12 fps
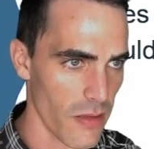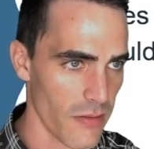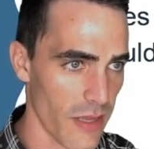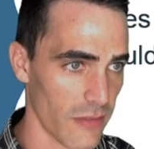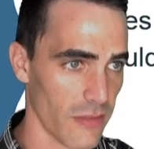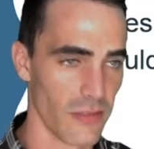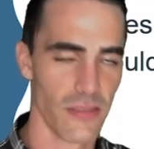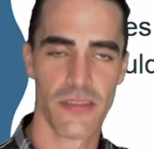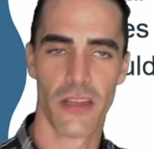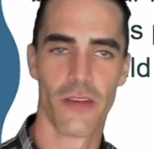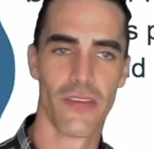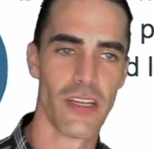technically
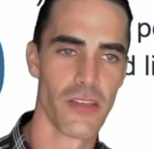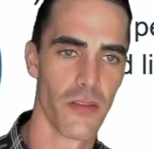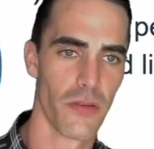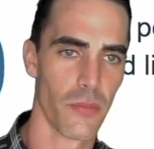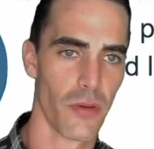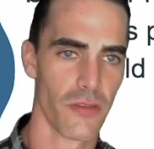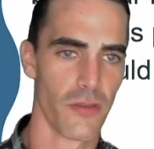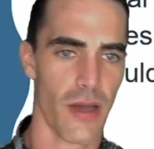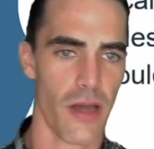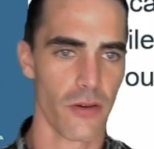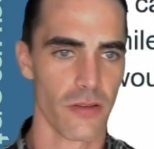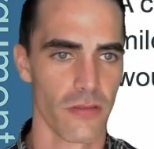standard deviation of 3.2
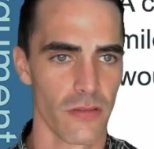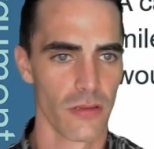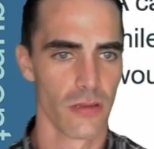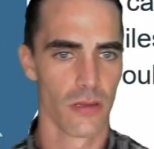hours.